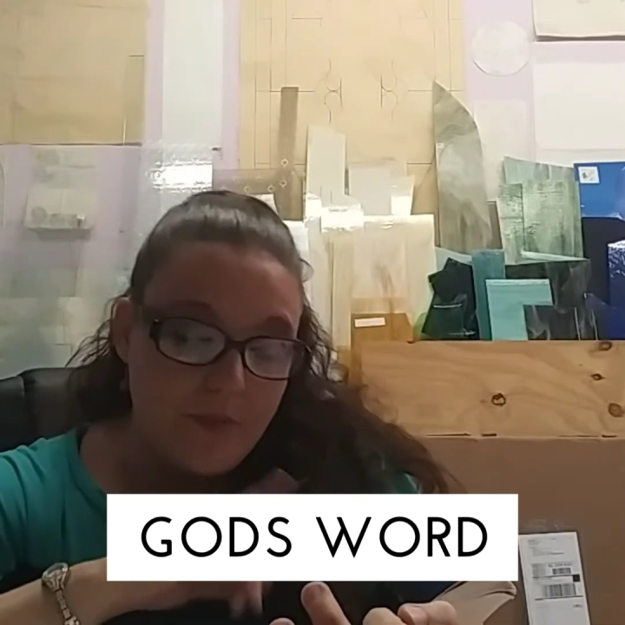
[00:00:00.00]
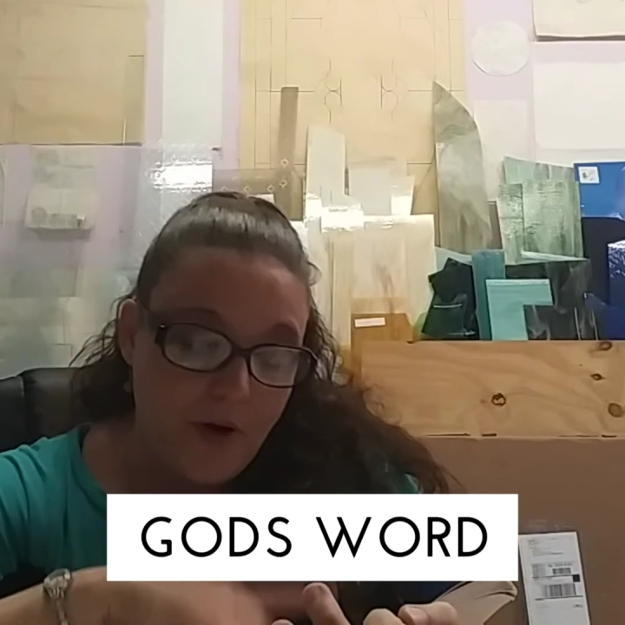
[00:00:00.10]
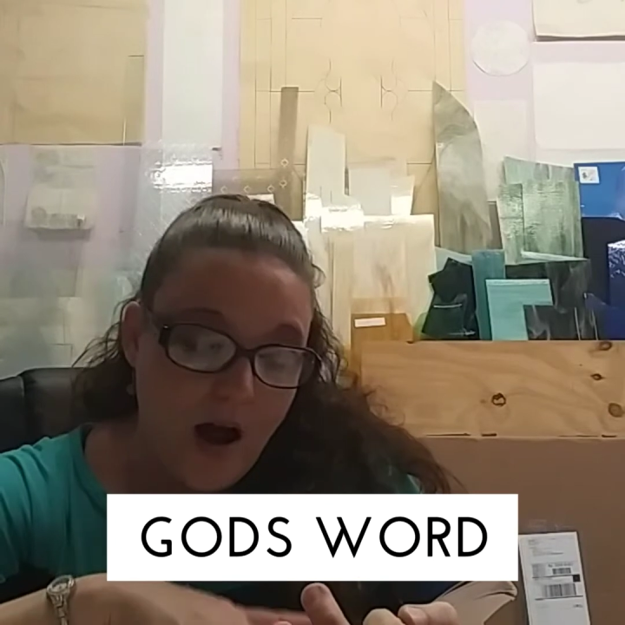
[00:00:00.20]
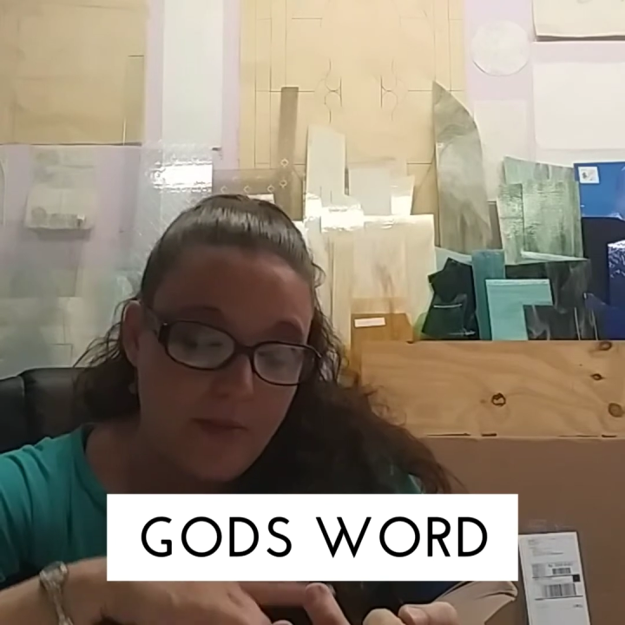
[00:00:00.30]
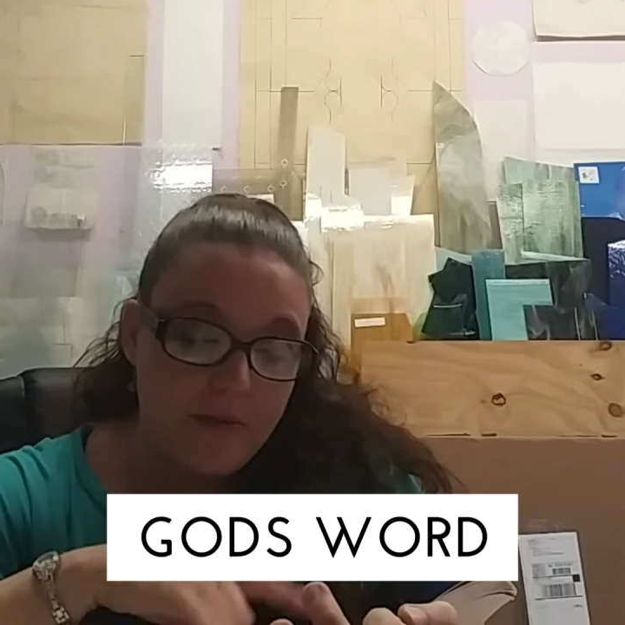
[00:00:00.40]

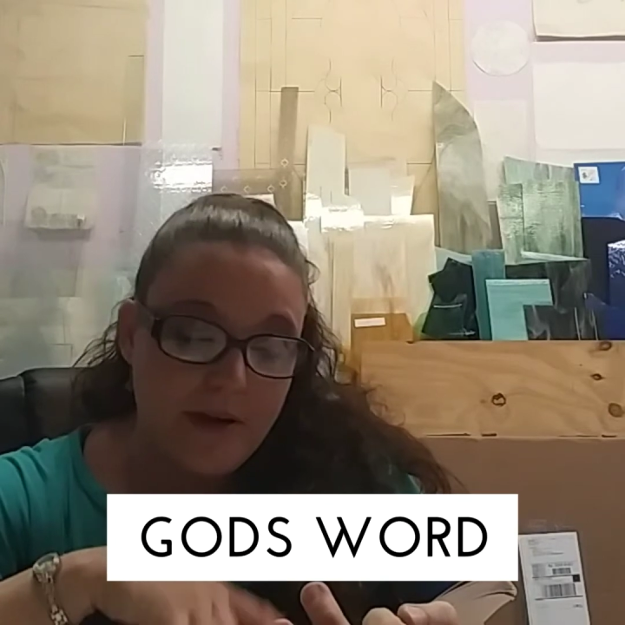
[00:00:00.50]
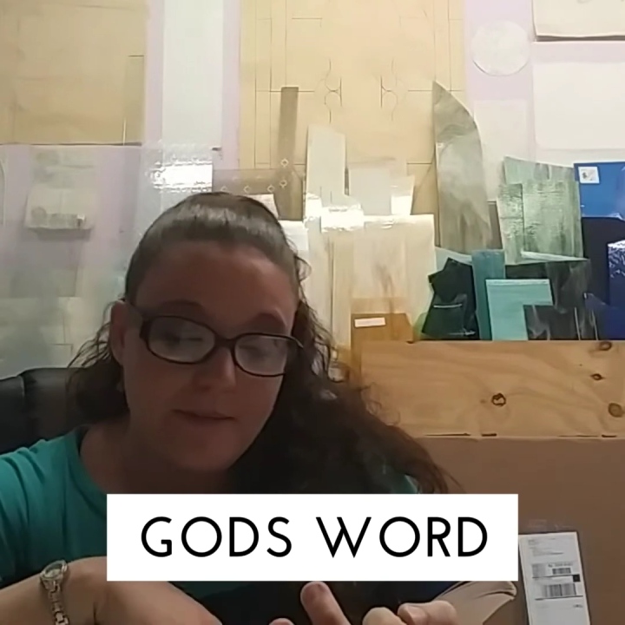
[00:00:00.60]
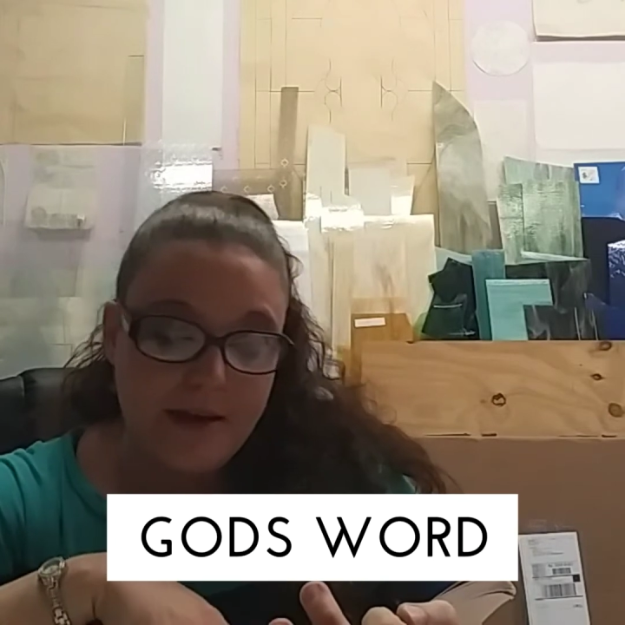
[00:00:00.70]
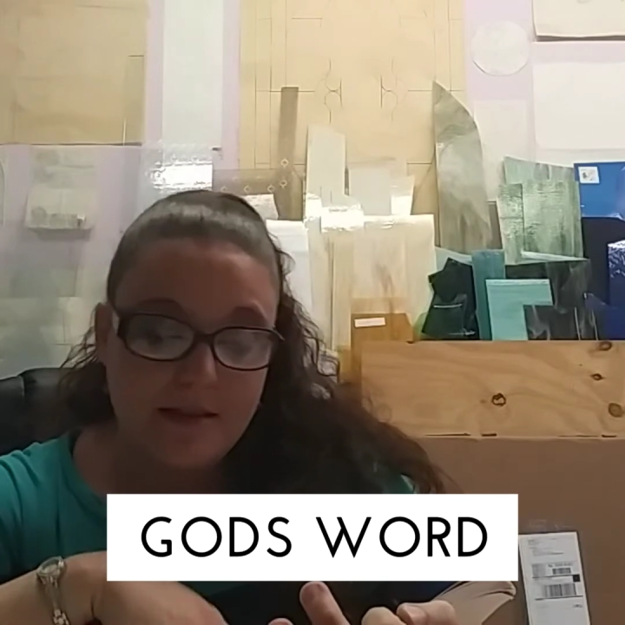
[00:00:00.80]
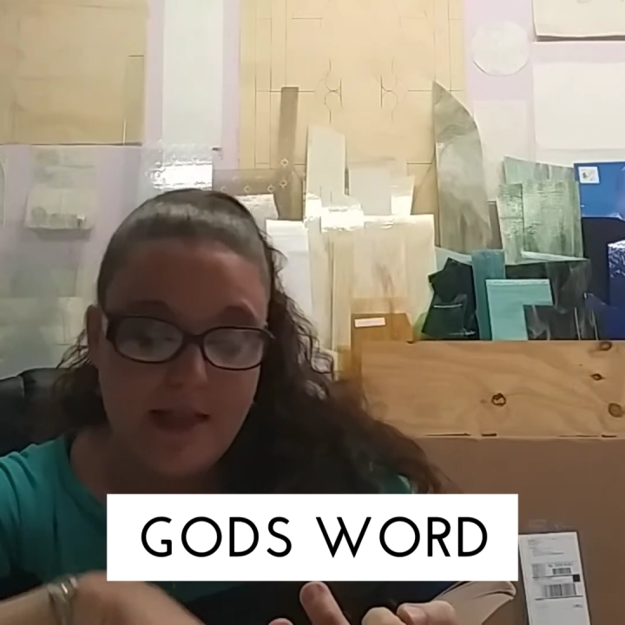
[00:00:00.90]
problem can
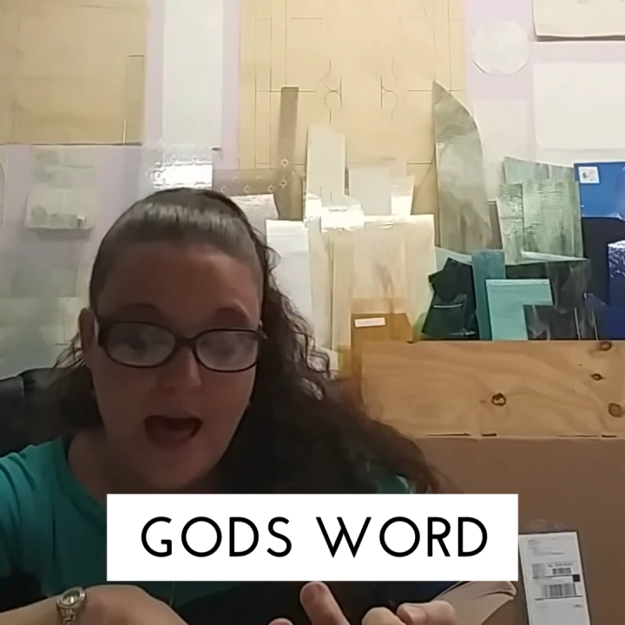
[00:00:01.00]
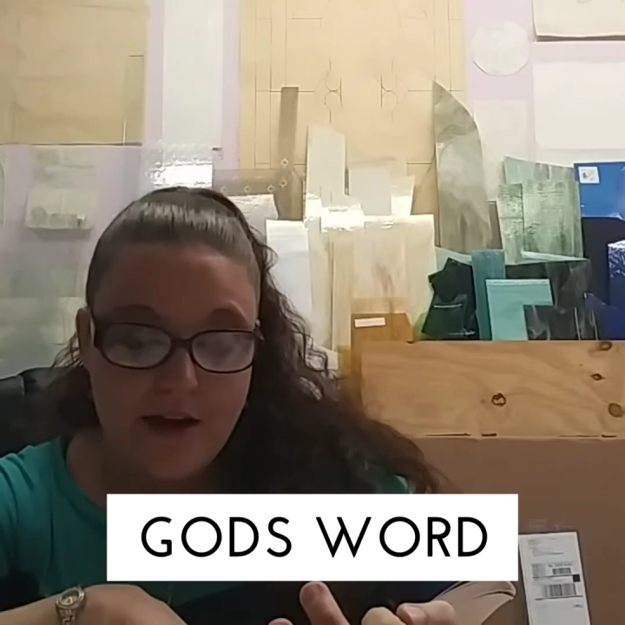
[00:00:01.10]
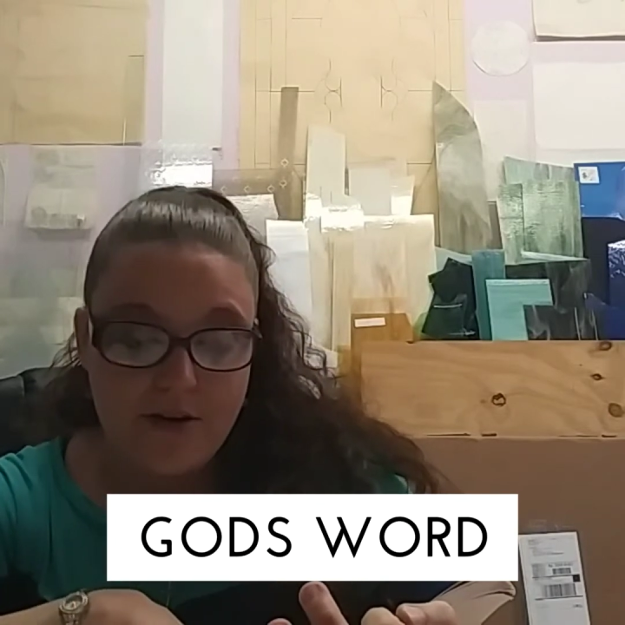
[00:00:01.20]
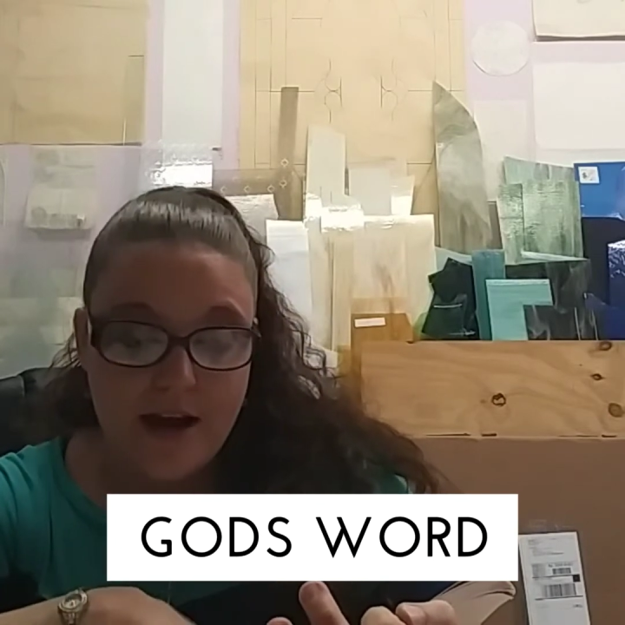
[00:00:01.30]
be a ladder,